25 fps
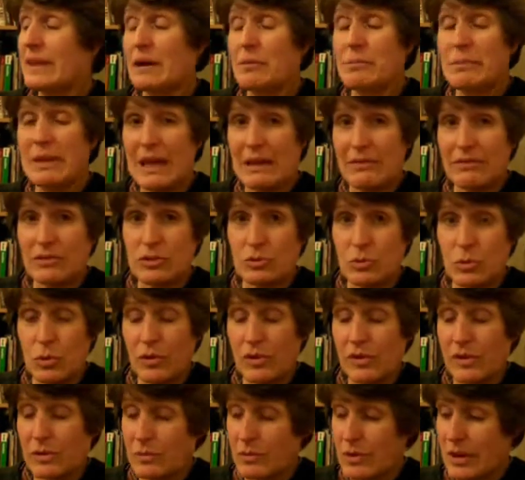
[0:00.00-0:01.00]
without me having to
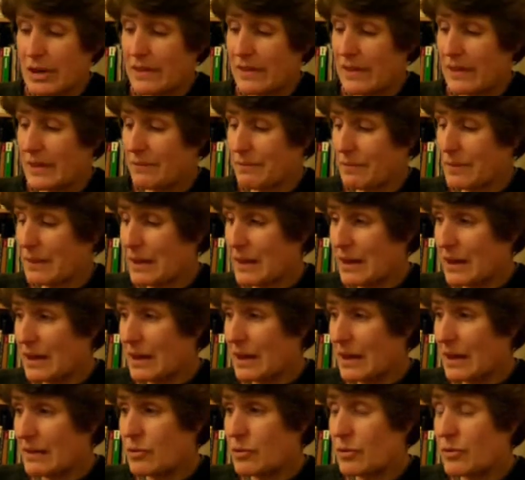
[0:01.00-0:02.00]
order them or anything.
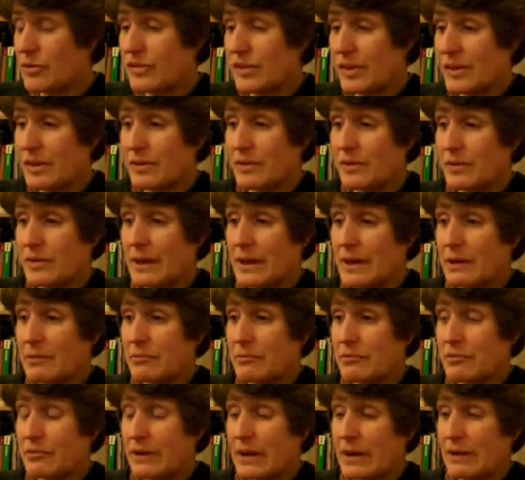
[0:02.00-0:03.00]
They've also
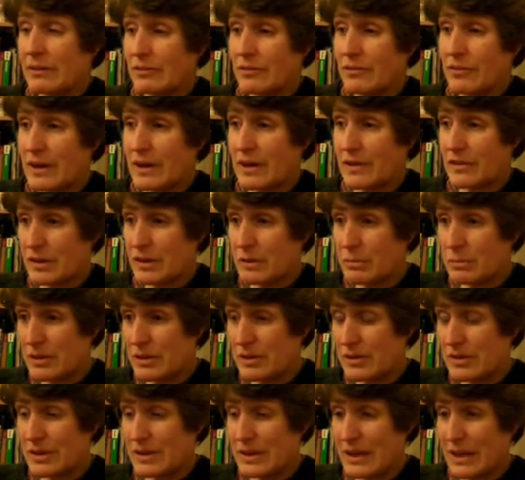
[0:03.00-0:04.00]
found various
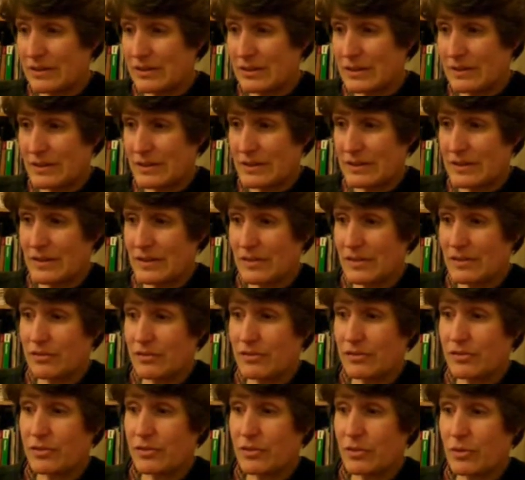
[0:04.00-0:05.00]
community
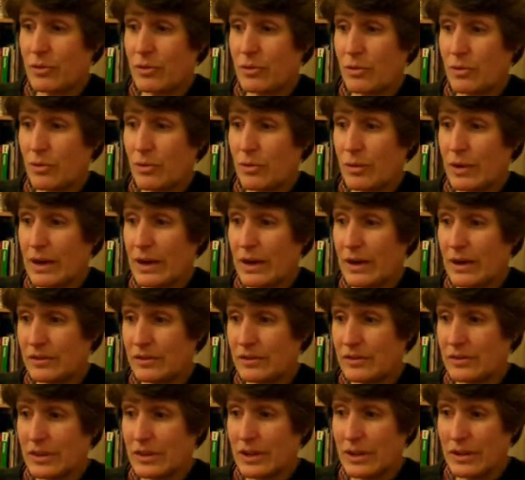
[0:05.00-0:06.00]
activities for
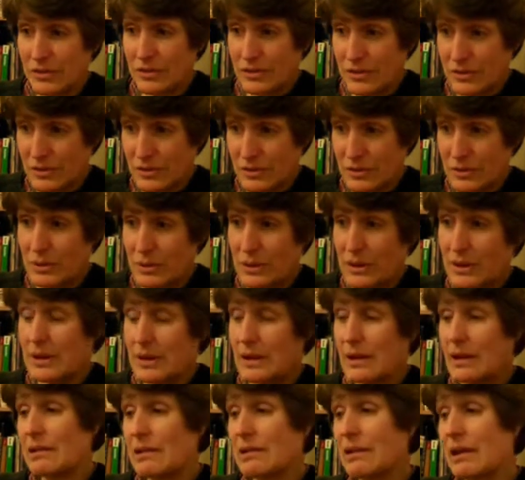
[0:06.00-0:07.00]
her to go to,
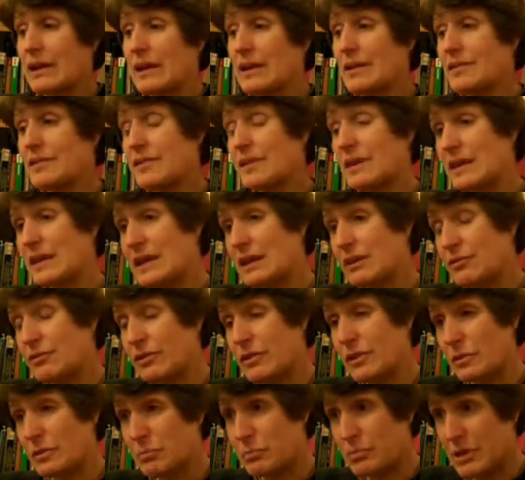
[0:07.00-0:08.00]
like singing
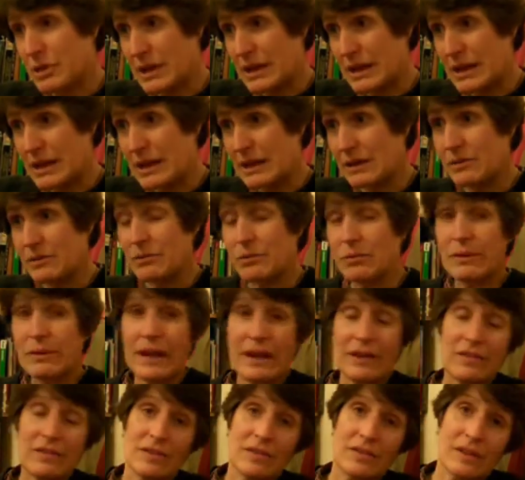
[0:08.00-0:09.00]
for the brain
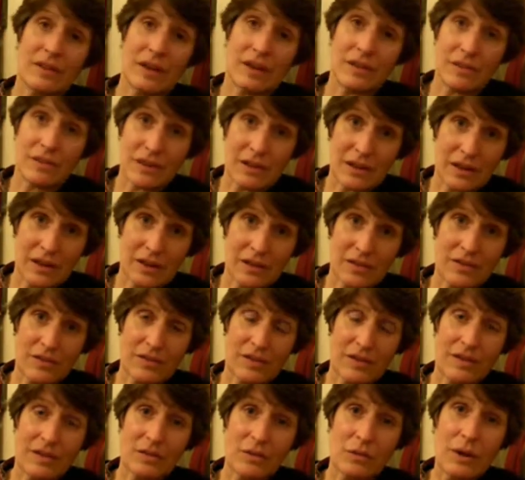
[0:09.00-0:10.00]
or exercise
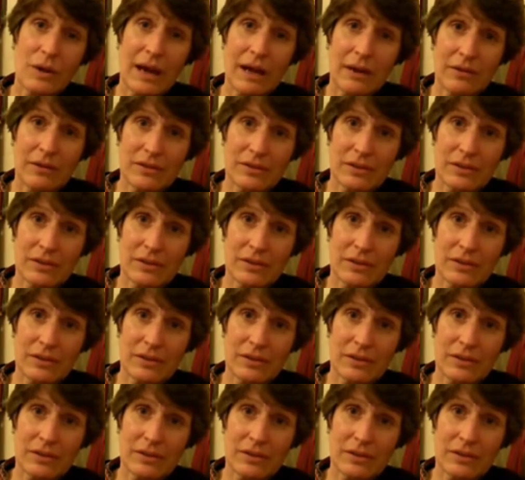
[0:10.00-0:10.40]
classes or